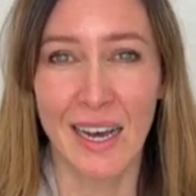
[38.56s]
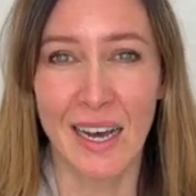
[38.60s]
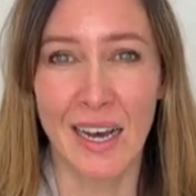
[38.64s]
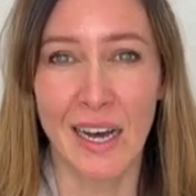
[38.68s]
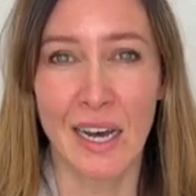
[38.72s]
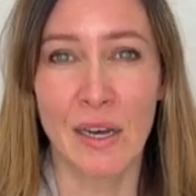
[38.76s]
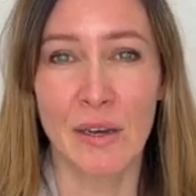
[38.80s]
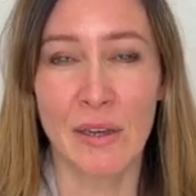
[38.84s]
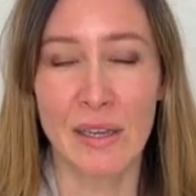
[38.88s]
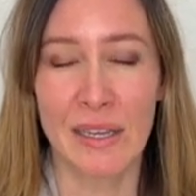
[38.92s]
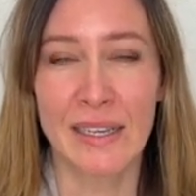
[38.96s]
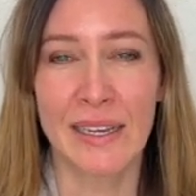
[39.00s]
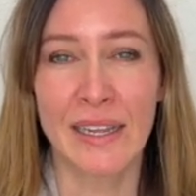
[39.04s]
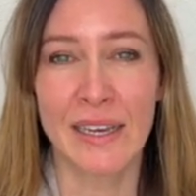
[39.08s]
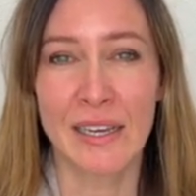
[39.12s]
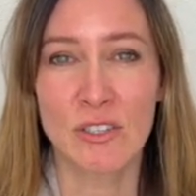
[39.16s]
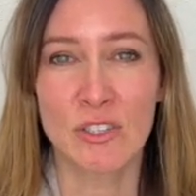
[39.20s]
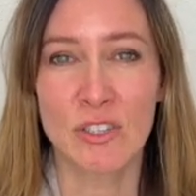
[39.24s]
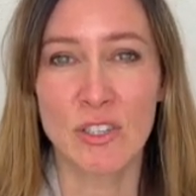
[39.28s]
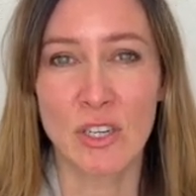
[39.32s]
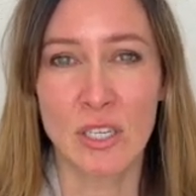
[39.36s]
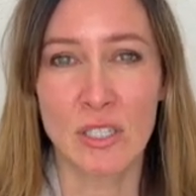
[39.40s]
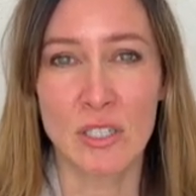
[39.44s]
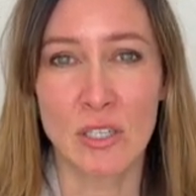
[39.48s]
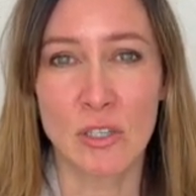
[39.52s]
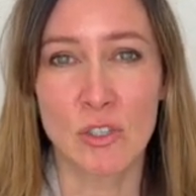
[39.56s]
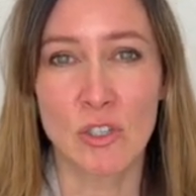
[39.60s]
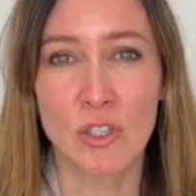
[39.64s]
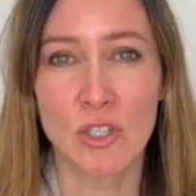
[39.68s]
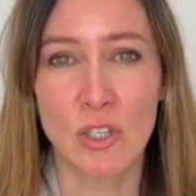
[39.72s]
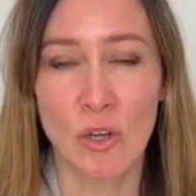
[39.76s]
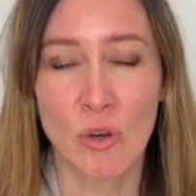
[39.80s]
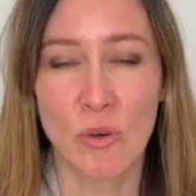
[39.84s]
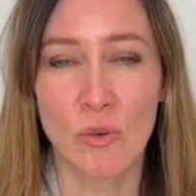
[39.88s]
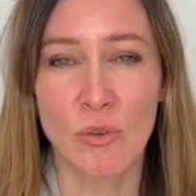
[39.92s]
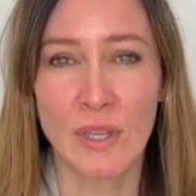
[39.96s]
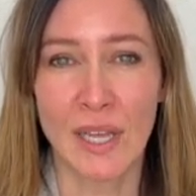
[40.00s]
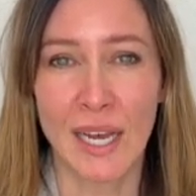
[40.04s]
uh, in x-rays it
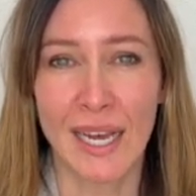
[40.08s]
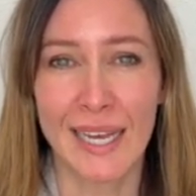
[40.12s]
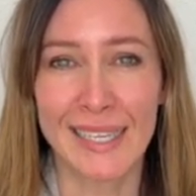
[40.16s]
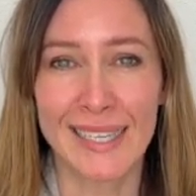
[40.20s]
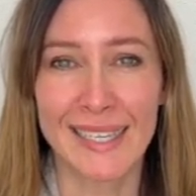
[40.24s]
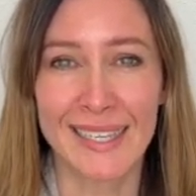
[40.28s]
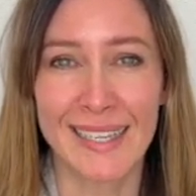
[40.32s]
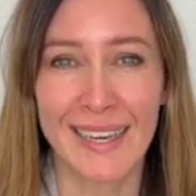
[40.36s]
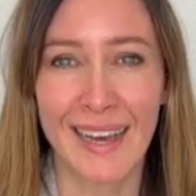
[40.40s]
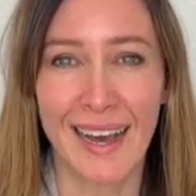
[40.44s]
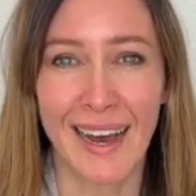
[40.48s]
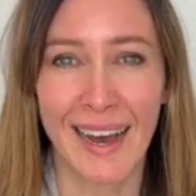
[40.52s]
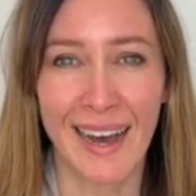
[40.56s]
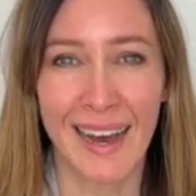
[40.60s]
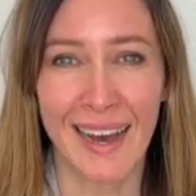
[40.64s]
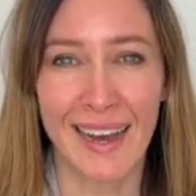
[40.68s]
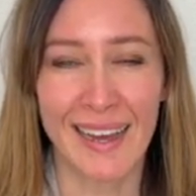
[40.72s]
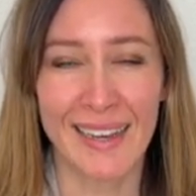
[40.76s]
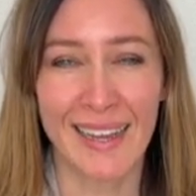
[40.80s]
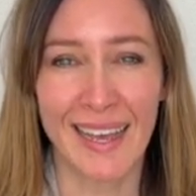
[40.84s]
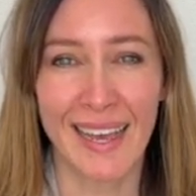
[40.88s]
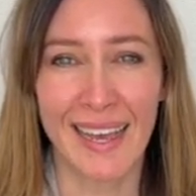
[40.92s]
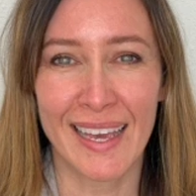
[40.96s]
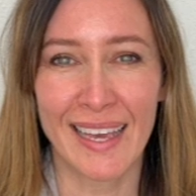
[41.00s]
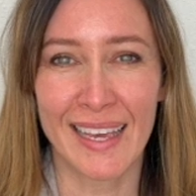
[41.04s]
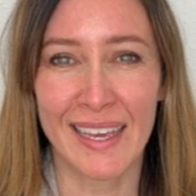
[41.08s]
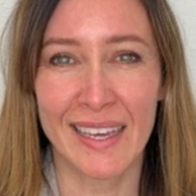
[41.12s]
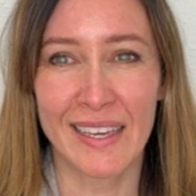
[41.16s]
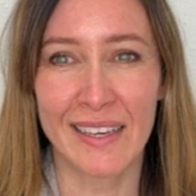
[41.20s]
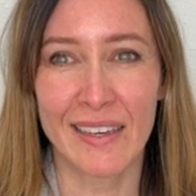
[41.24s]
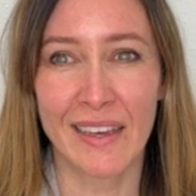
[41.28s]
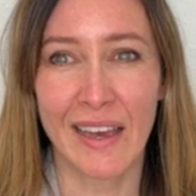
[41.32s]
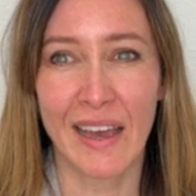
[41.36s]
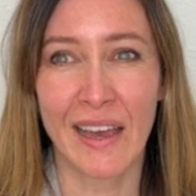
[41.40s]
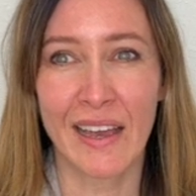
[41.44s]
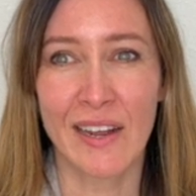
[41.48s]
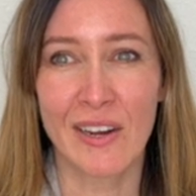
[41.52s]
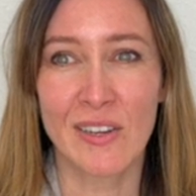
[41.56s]
showed that he had
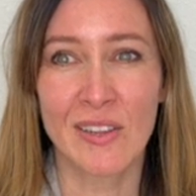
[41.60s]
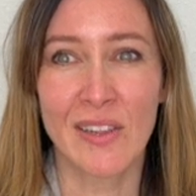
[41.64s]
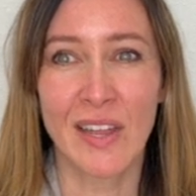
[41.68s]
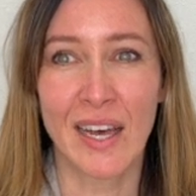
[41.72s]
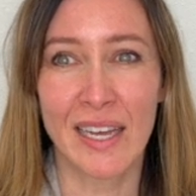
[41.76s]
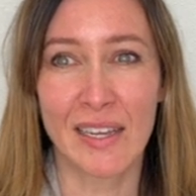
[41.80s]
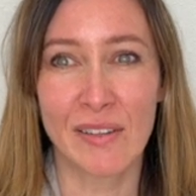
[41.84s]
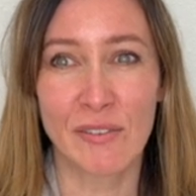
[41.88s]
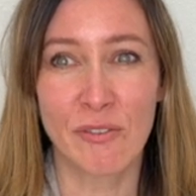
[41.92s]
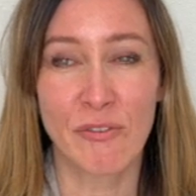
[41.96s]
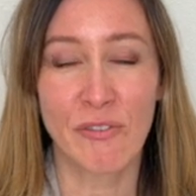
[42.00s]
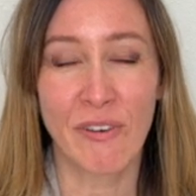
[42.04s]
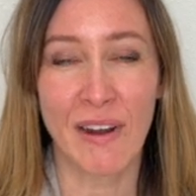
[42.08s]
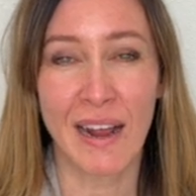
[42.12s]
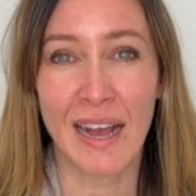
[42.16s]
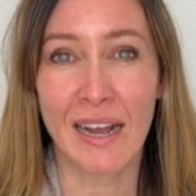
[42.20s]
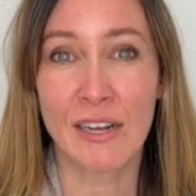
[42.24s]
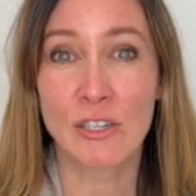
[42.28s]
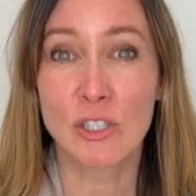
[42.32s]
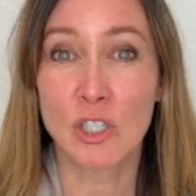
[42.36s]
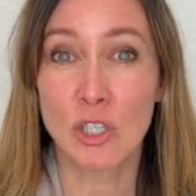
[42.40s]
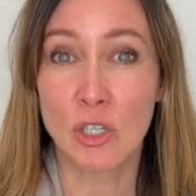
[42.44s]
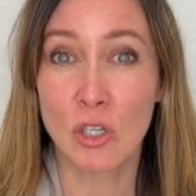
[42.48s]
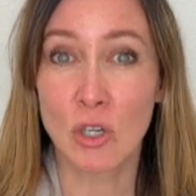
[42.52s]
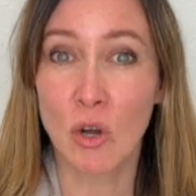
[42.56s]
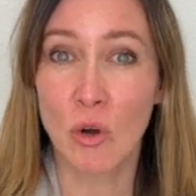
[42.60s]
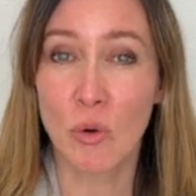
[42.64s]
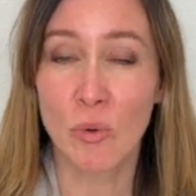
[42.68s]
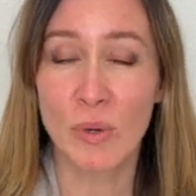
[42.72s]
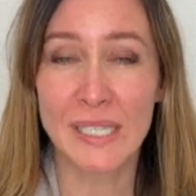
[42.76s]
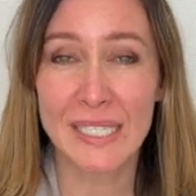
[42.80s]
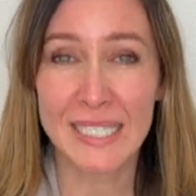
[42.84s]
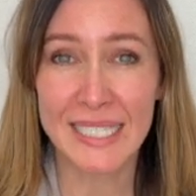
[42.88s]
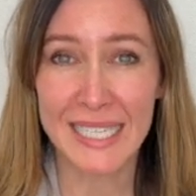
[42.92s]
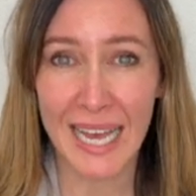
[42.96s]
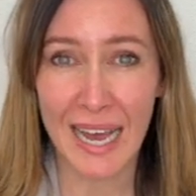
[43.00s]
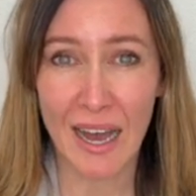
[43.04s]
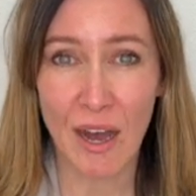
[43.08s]
a hairline fracture
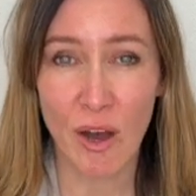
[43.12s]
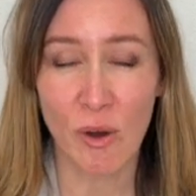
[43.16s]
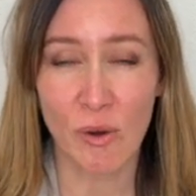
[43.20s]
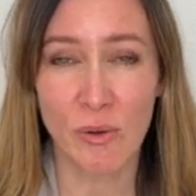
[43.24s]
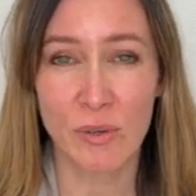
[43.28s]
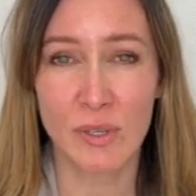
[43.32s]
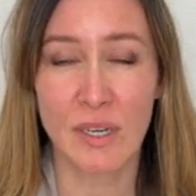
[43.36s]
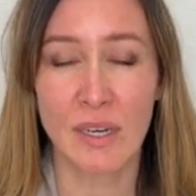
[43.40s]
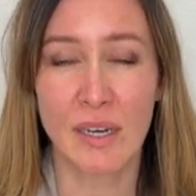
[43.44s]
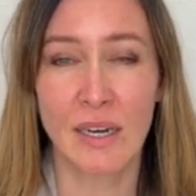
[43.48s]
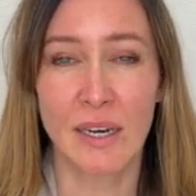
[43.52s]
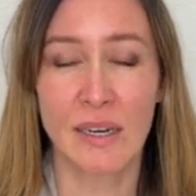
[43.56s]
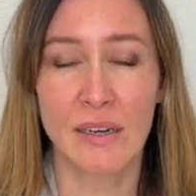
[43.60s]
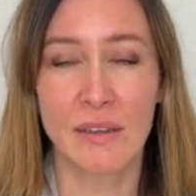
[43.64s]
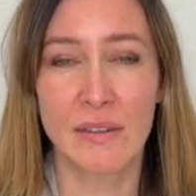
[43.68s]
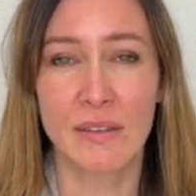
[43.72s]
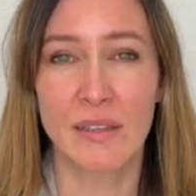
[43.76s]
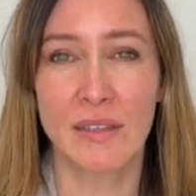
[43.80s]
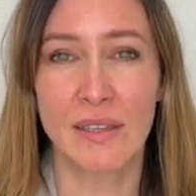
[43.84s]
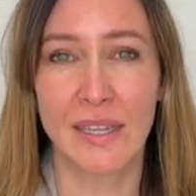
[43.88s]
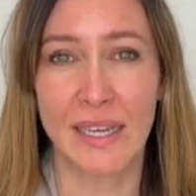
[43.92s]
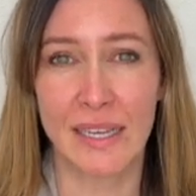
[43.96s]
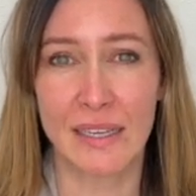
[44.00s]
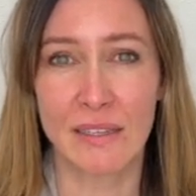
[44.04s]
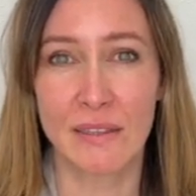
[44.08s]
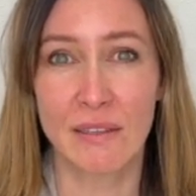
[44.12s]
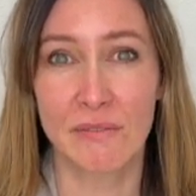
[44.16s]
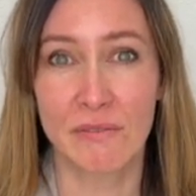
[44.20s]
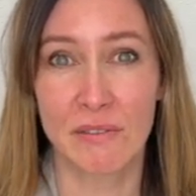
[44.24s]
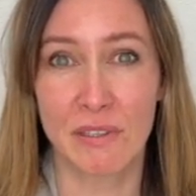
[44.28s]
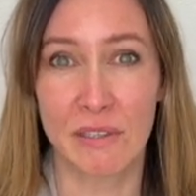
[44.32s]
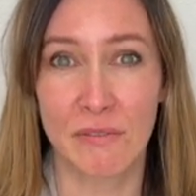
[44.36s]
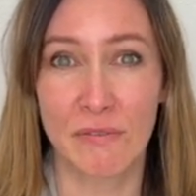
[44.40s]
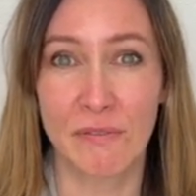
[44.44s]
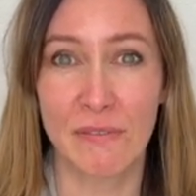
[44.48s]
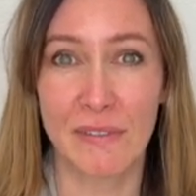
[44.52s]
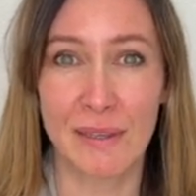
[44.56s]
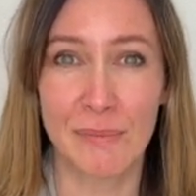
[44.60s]
going down uh, the length of the
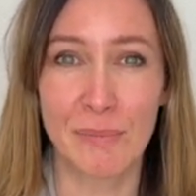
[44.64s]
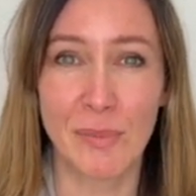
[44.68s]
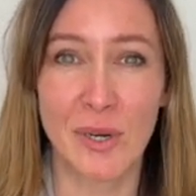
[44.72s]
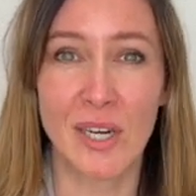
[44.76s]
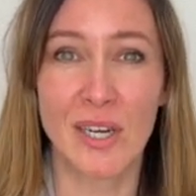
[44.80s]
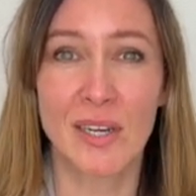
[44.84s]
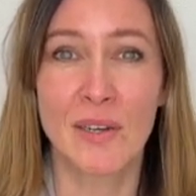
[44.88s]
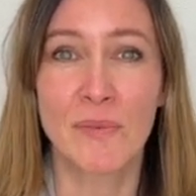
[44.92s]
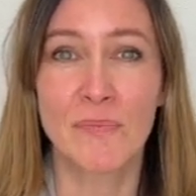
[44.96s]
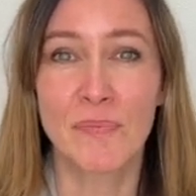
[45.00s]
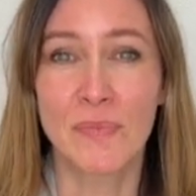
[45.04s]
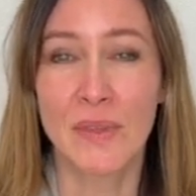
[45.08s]
femur.